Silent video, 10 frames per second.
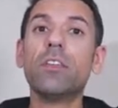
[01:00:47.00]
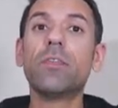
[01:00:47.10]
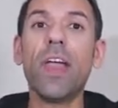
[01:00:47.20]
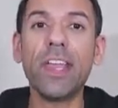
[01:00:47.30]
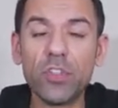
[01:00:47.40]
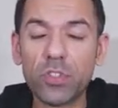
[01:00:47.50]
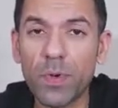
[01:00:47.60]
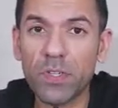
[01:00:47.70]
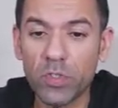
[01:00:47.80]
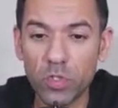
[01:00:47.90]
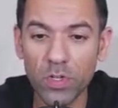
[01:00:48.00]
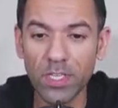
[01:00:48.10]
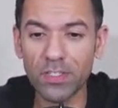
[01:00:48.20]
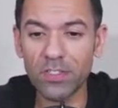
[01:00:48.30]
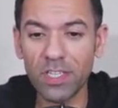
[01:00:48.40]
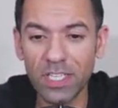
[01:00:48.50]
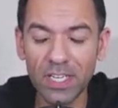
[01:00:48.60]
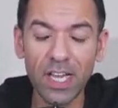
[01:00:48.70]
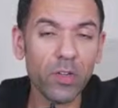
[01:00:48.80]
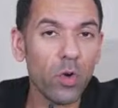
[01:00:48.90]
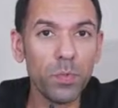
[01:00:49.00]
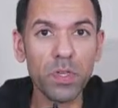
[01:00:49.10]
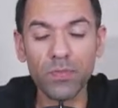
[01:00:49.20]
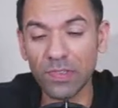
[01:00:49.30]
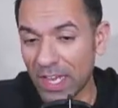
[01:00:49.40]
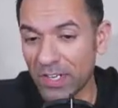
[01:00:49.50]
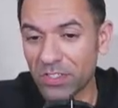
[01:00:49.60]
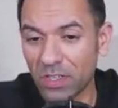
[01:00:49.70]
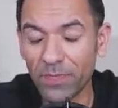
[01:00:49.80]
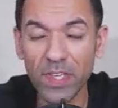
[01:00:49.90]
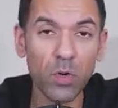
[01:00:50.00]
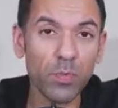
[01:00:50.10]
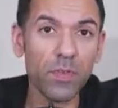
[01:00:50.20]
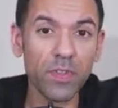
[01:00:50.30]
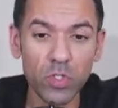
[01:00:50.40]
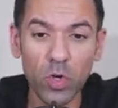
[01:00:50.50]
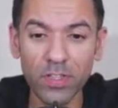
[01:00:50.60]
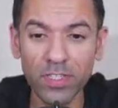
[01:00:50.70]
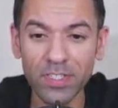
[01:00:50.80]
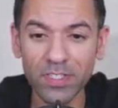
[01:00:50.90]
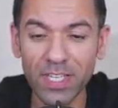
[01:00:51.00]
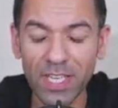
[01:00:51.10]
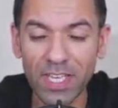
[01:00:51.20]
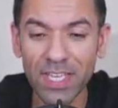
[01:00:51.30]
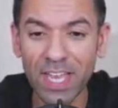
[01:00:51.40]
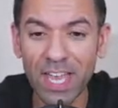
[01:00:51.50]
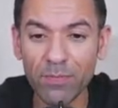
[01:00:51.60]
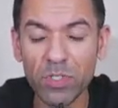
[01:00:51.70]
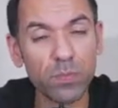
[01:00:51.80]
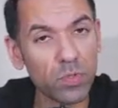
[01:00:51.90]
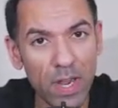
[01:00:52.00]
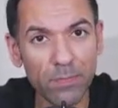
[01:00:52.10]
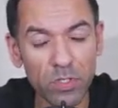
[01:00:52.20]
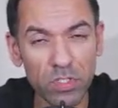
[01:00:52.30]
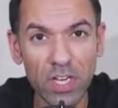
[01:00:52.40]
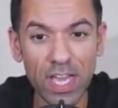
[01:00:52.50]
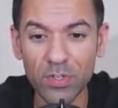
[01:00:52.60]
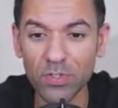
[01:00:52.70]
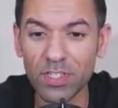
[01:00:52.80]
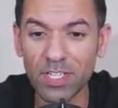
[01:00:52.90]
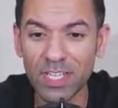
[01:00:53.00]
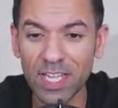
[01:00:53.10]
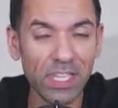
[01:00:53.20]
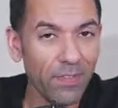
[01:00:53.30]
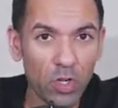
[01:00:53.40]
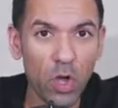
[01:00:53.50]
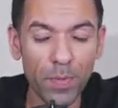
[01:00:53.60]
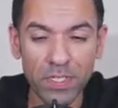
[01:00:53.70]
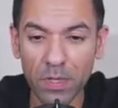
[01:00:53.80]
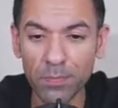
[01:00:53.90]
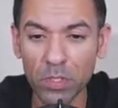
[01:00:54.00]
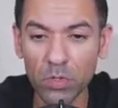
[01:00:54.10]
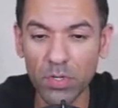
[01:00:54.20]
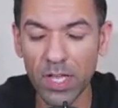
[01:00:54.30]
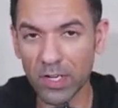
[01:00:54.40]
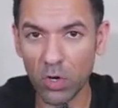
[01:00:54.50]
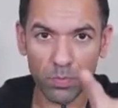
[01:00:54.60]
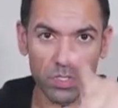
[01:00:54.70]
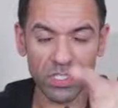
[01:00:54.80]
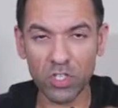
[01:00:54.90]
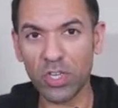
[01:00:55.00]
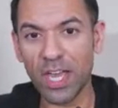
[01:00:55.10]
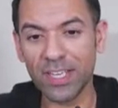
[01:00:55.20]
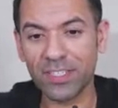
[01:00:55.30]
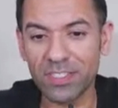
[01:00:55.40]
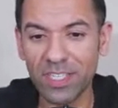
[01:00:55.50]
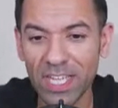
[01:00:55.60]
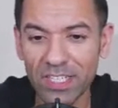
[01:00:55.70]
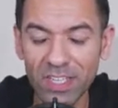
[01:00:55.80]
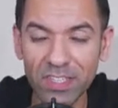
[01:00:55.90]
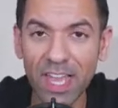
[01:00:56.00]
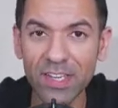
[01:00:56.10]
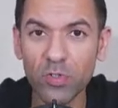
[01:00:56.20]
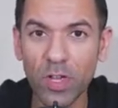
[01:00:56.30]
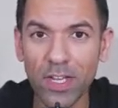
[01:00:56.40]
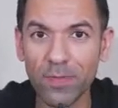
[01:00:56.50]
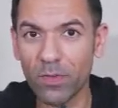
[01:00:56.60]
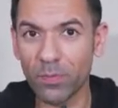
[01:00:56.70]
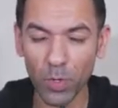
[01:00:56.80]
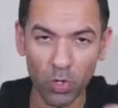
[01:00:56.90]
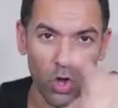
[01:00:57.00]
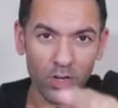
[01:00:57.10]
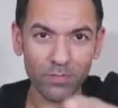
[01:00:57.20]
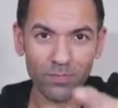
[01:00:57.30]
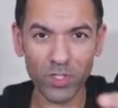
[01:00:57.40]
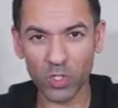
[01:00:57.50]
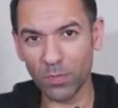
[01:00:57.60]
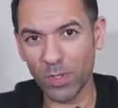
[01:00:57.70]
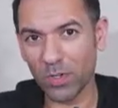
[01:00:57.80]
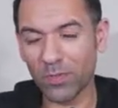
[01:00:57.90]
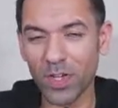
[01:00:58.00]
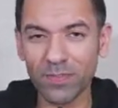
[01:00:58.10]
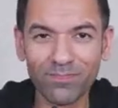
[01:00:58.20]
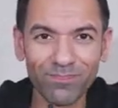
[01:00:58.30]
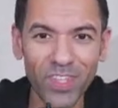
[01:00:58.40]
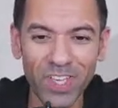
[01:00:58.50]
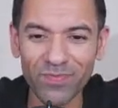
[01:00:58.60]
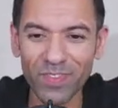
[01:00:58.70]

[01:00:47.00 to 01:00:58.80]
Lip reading: thank you so much for tuning in today. I hope you've learned something. I hope you've enjoyed this. Subscribe to the channel, leave a comment down below, and I hope to see you guys in that training. Book on. It's going to be good fun. Okay.